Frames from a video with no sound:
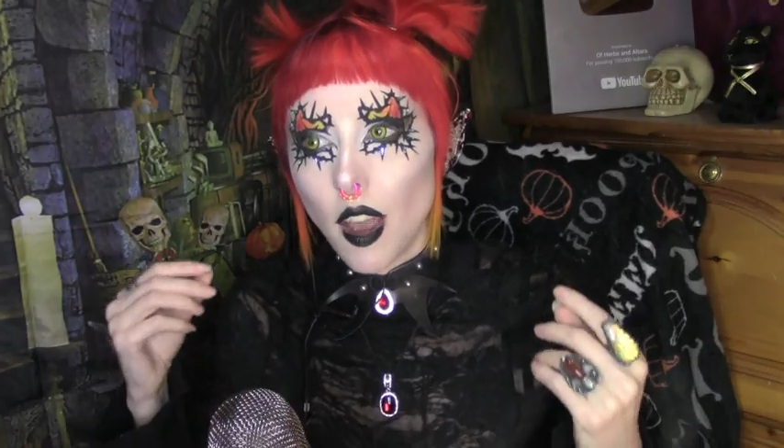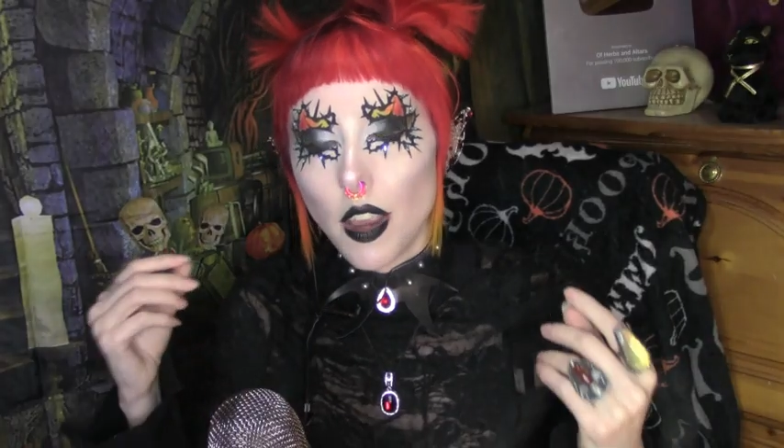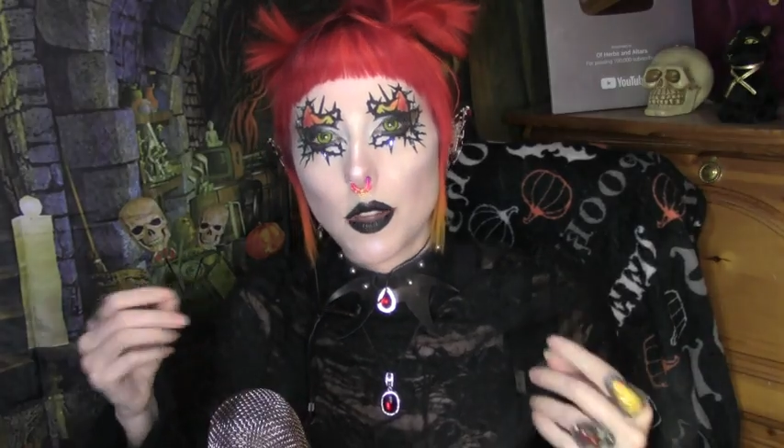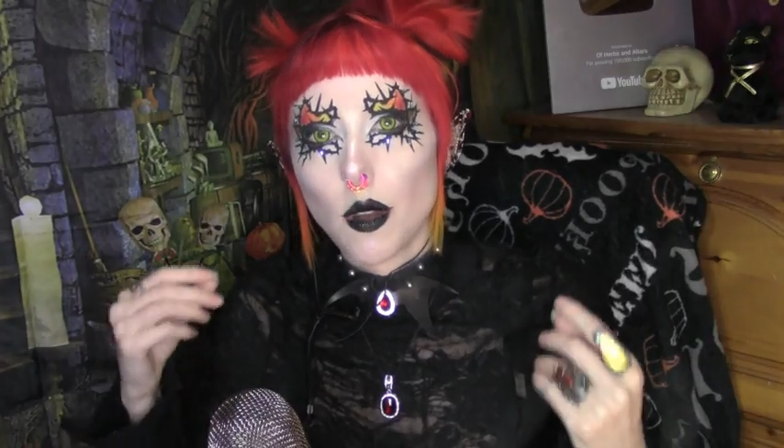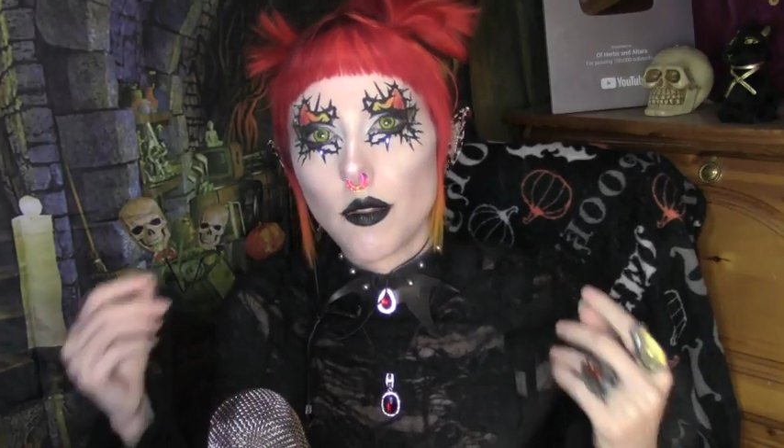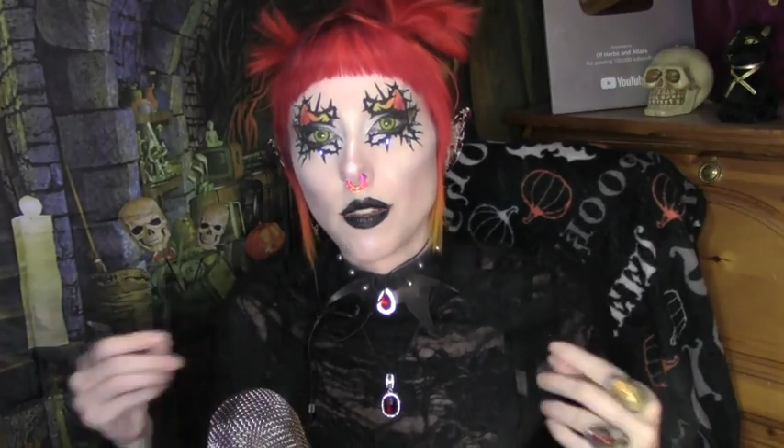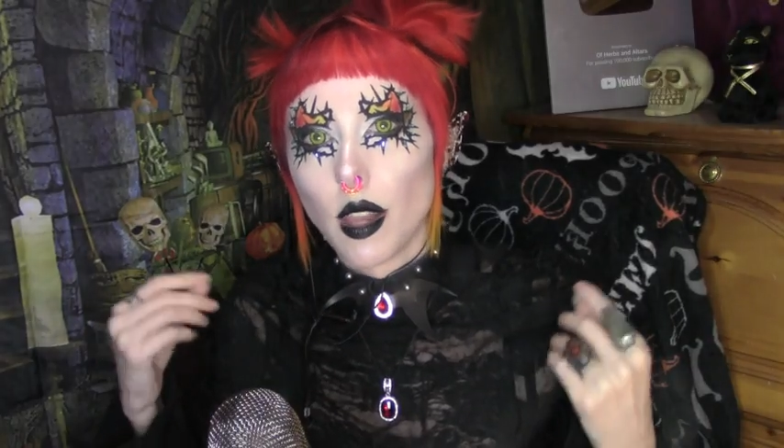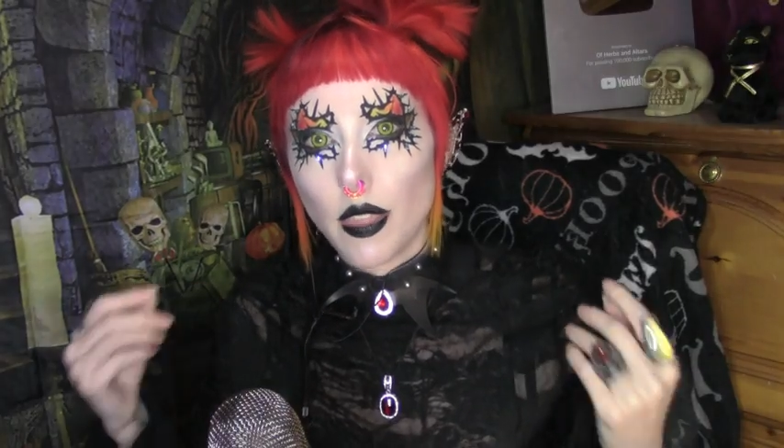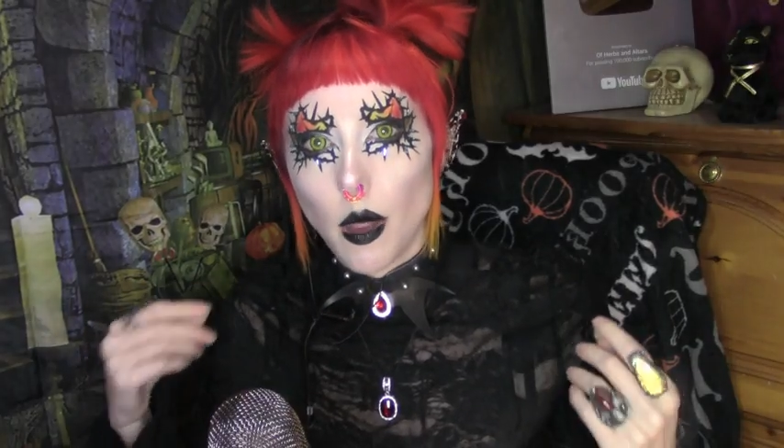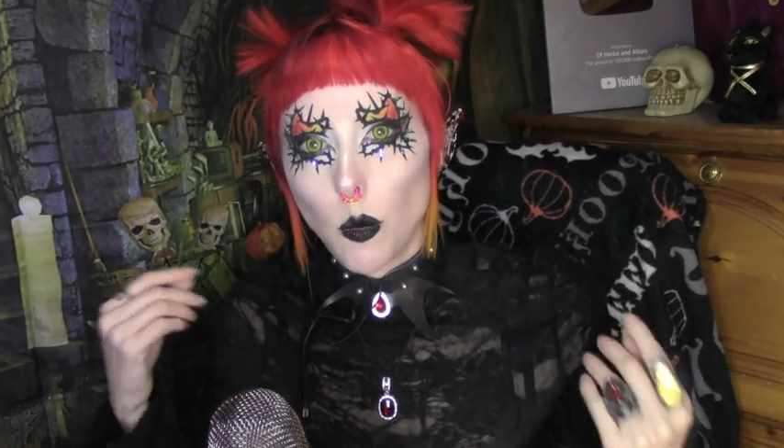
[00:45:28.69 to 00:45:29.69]
I don't
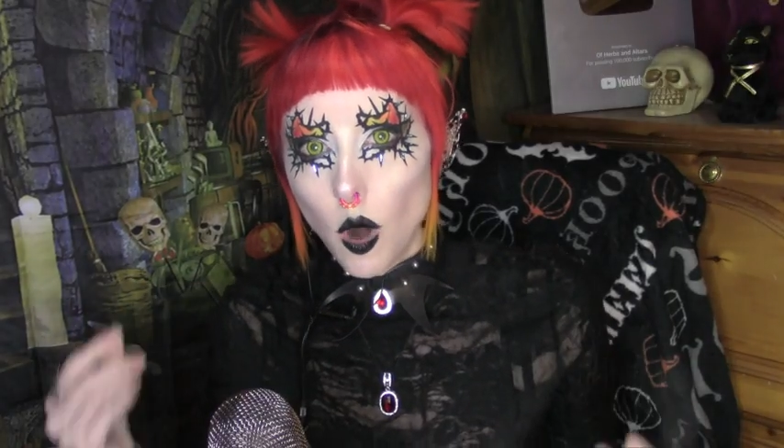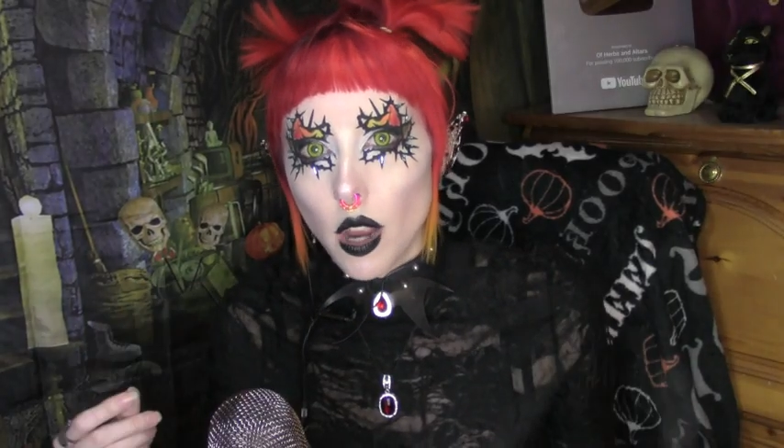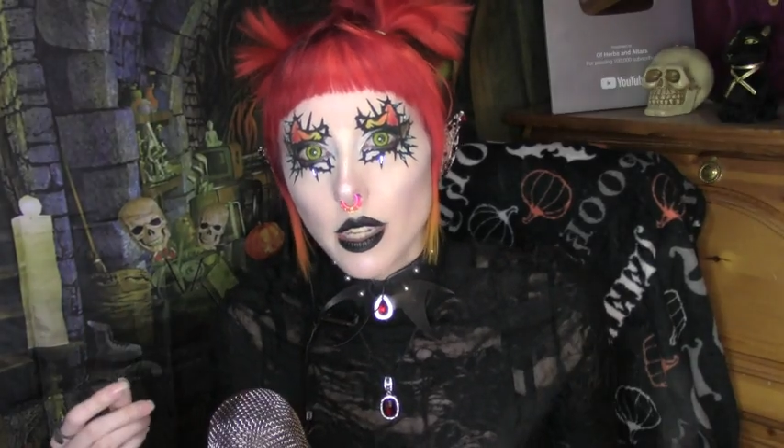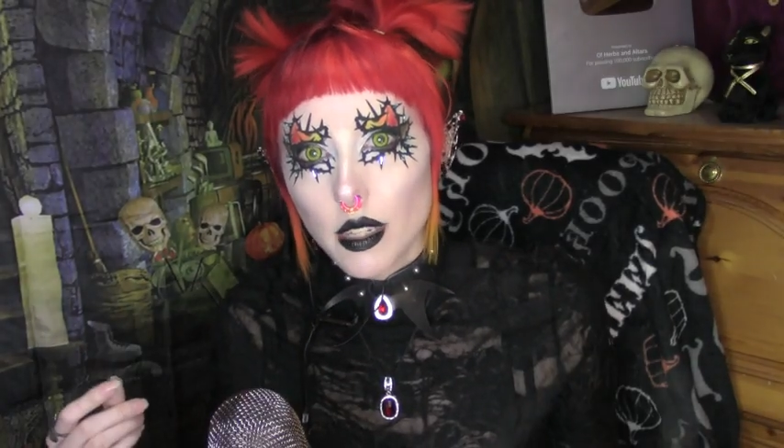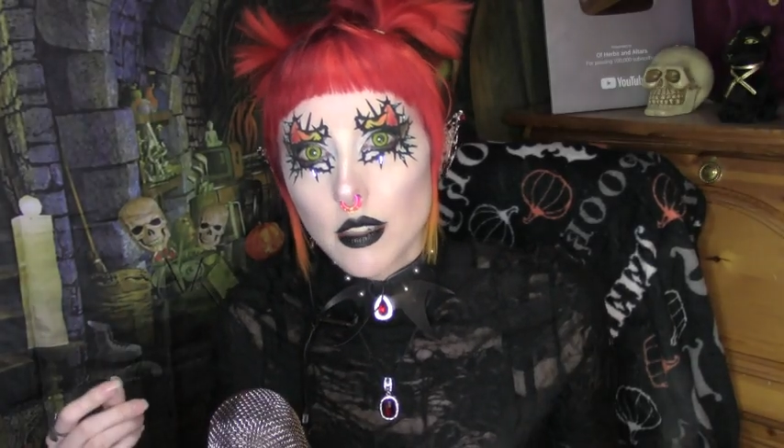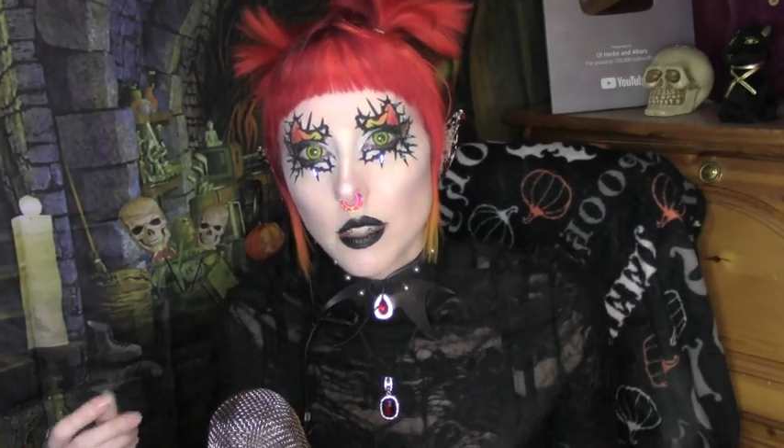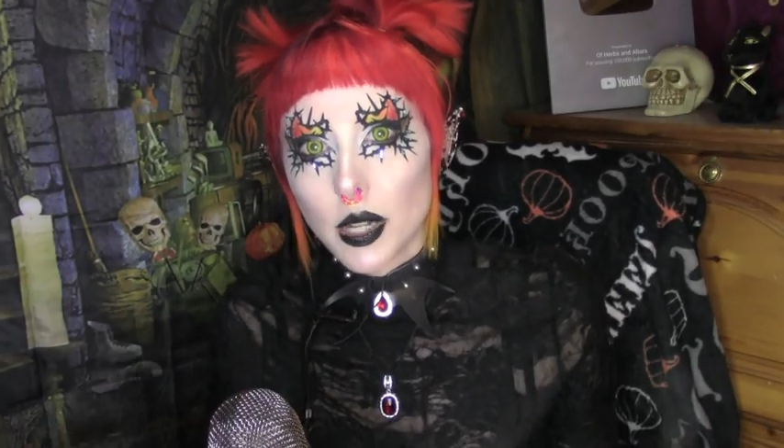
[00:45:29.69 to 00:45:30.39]
feel like they're working.